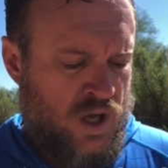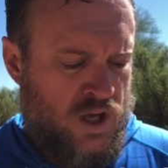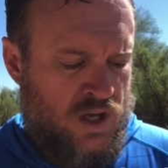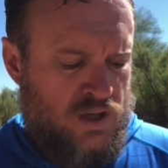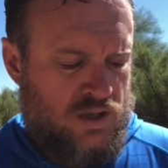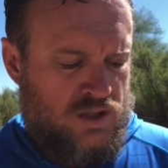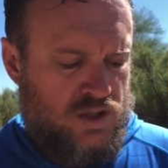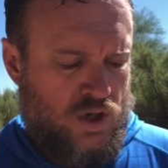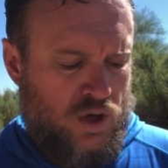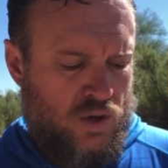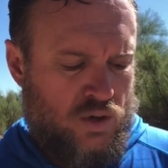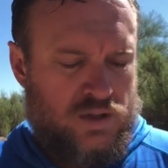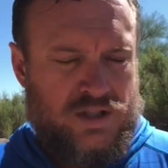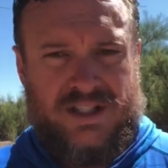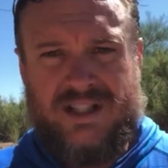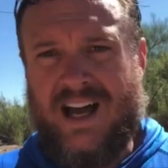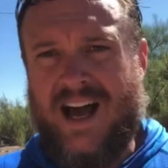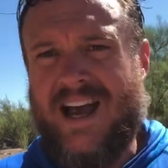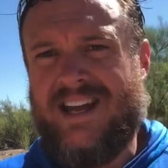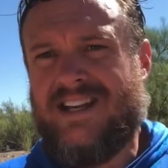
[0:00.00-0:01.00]
So
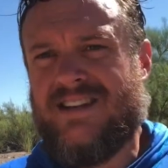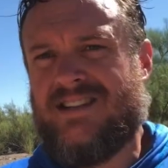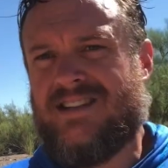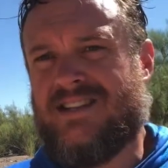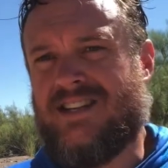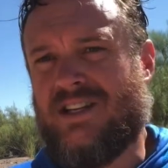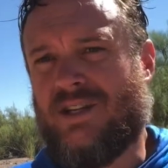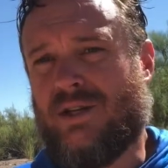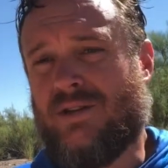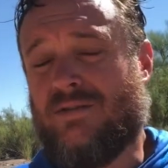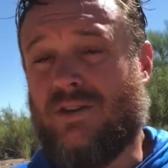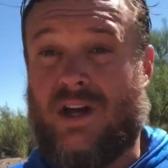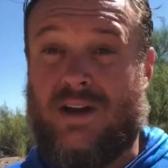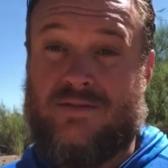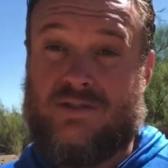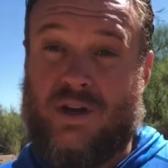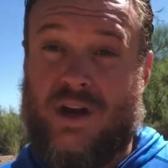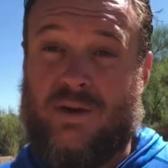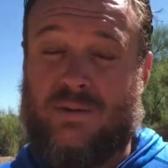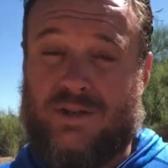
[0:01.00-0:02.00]
sign and seal of love.
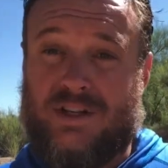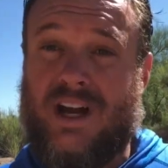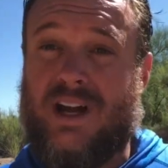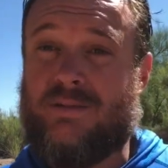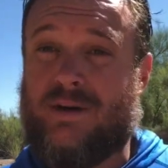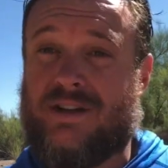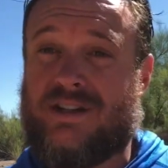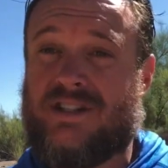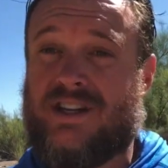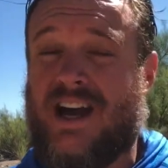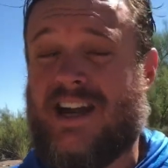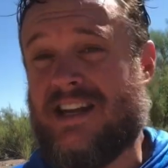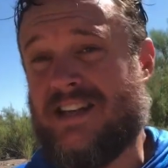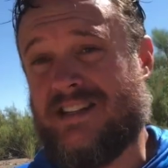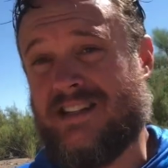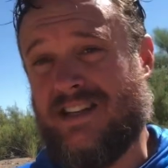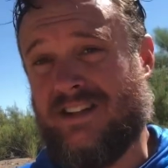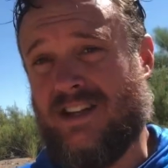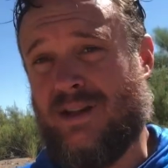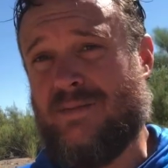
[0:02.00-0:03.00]
So we talked about sign and
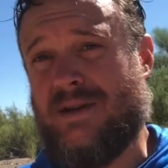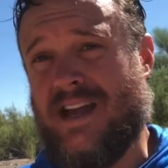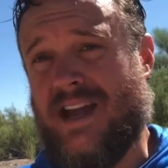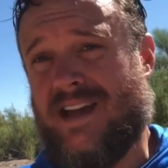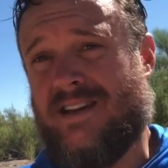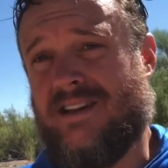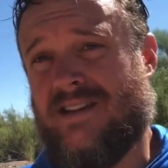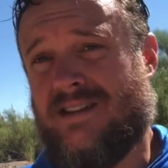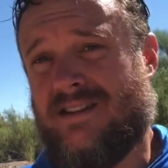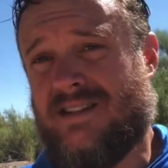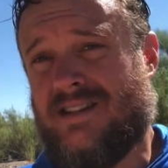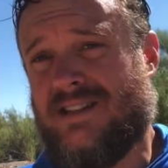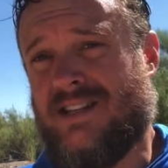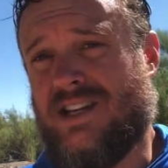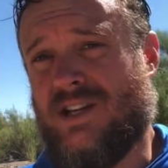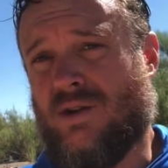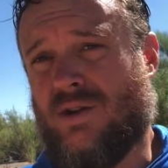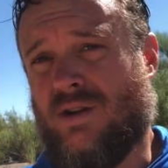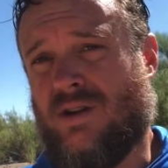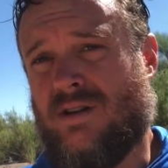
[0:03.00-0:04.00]
sealing. Let me add
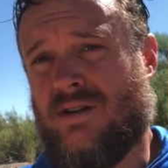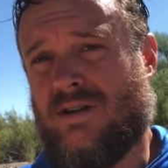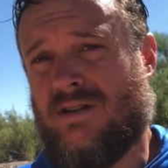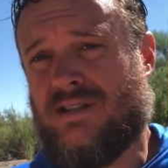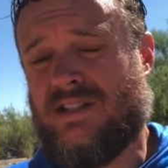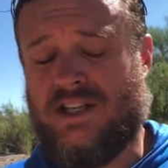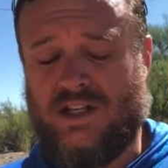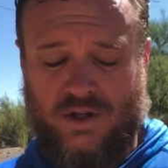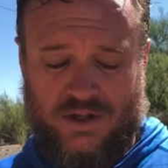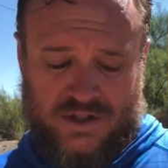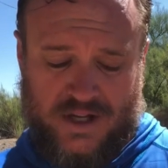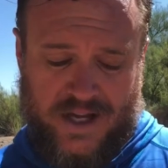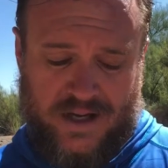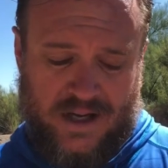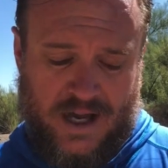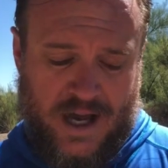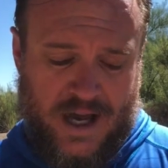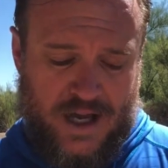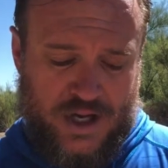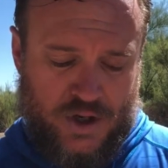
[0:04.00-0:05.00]
seal. Seal is like
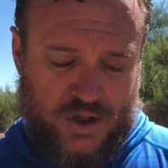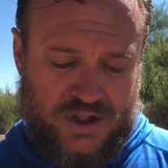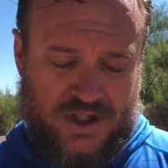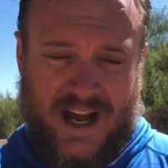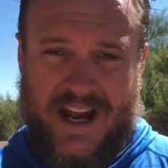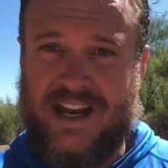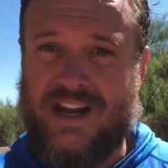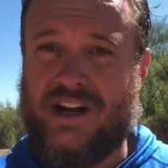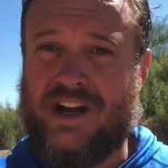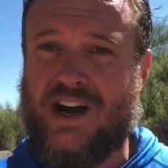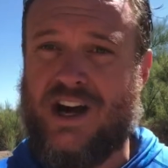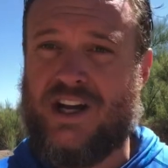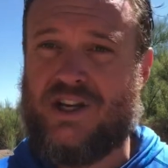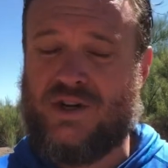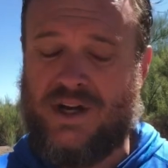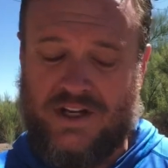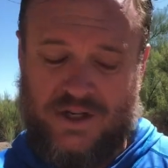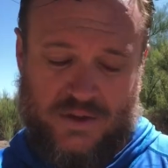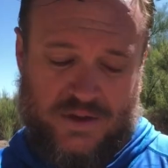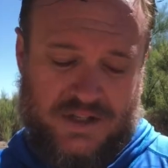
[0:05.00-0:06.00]
you're signing a
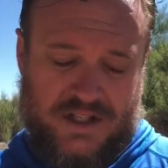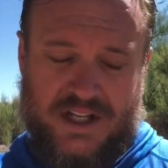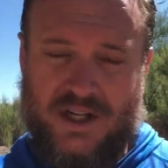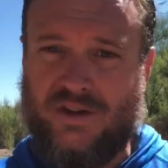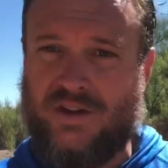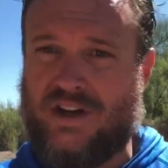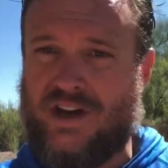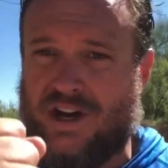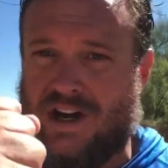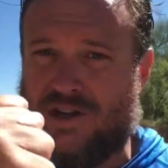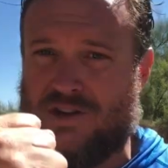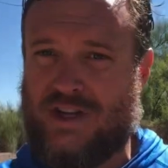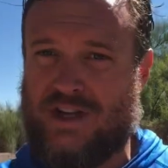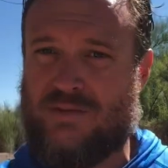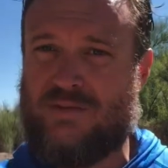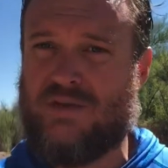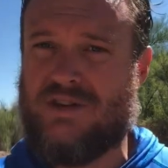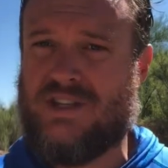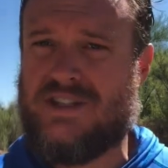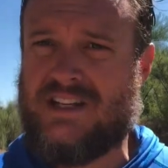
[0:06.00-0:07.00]
contract. You seal the contract. You
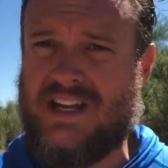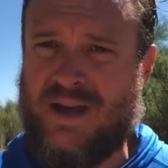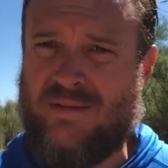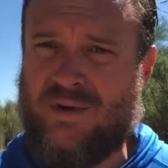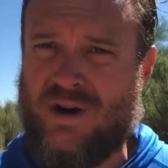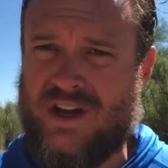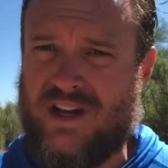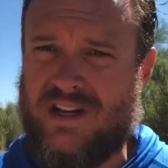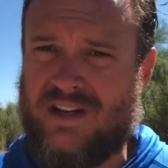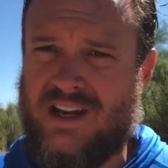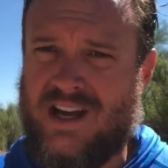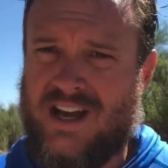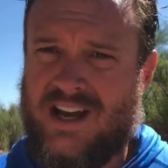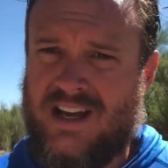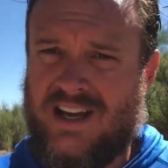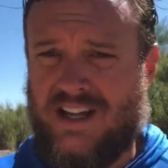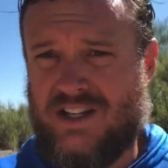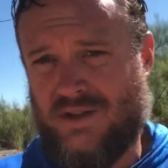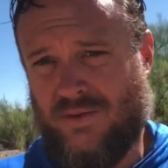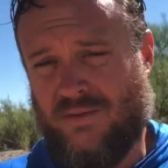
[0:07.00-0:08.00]
put a stamp on it.
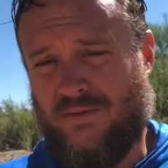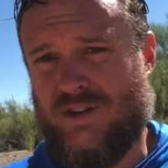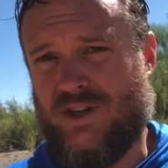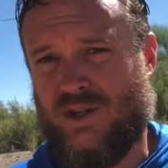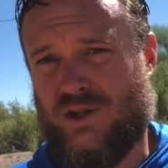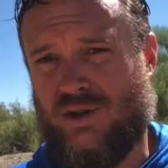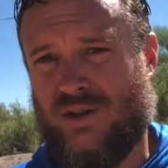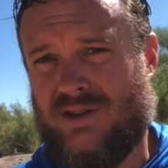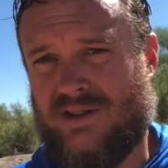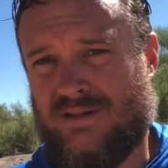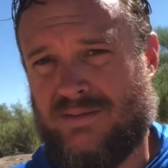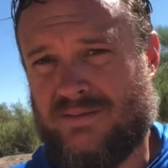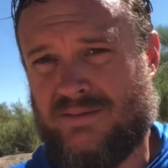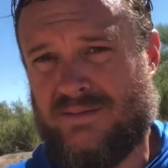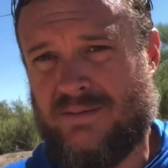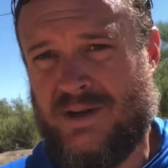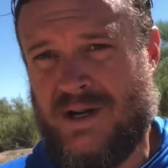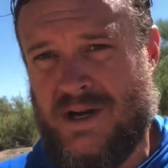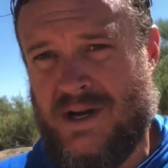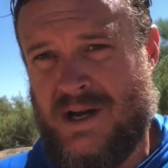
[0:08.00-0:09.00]
It's official.
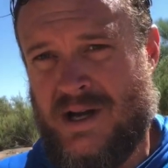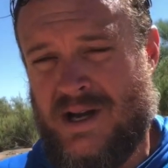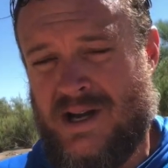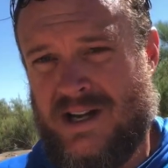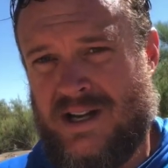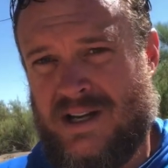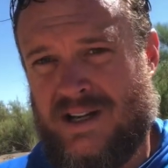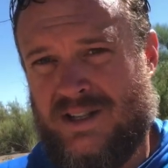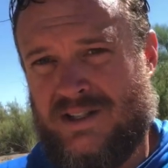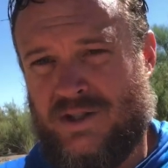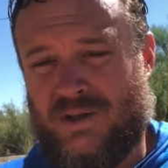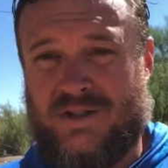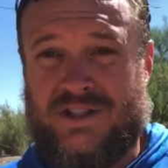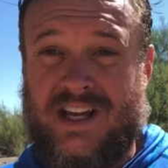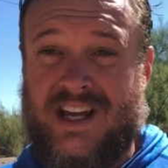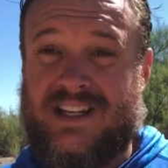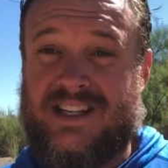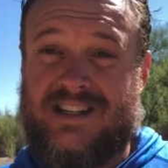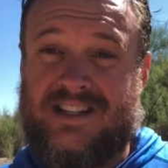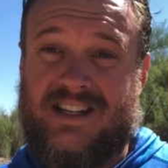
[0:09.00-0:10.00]
So
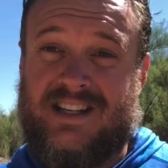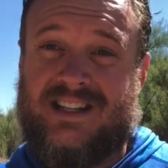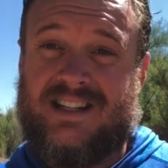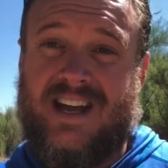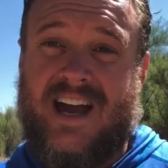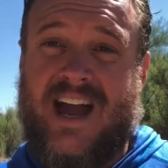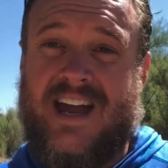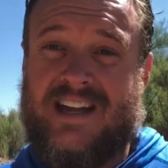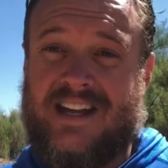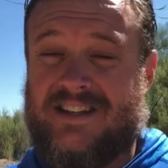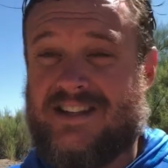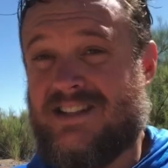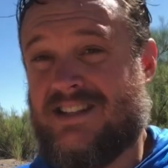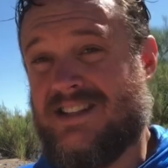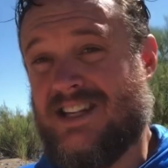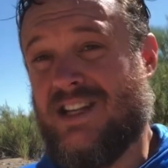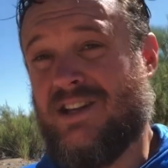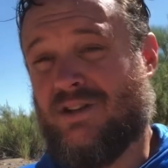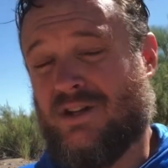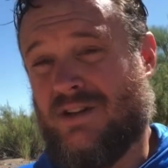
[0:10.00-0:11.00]
sex is the sign and
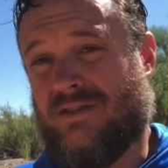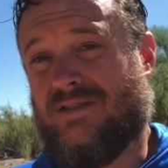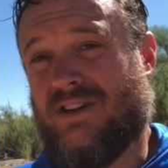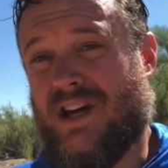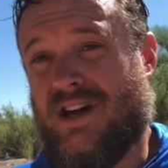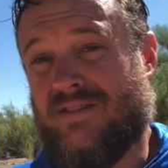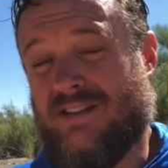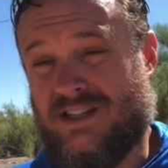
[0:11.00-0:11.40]
seal of love.